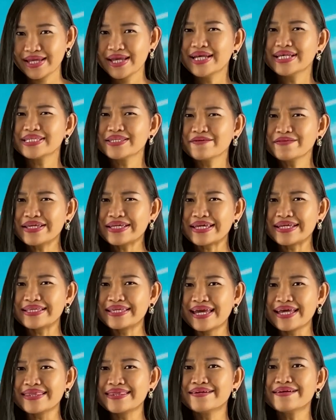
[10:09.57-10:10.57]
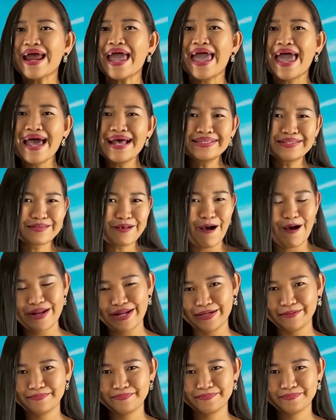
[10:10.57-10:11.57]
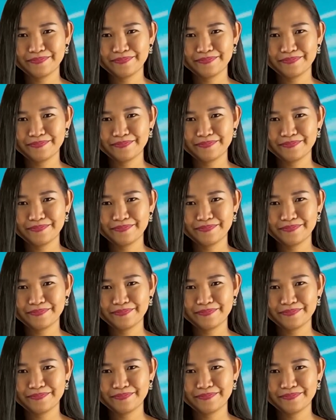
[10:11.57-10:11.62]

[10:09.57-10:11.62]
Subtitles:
so they can get their hands on it.